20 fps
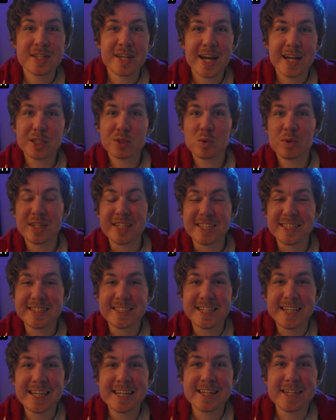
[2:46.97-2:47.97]
next one is
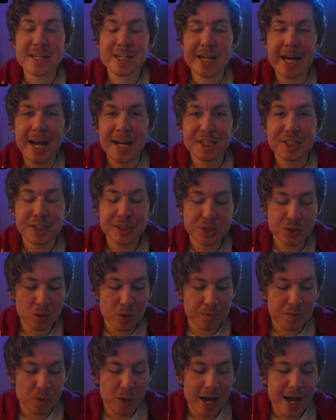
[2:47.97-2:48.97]
scene detection, so
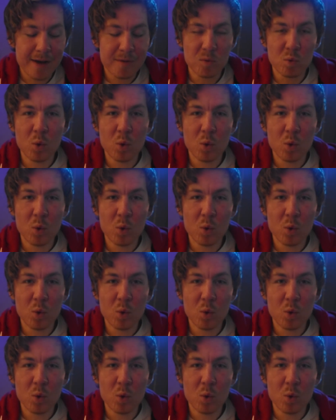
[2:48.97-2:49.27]
if you have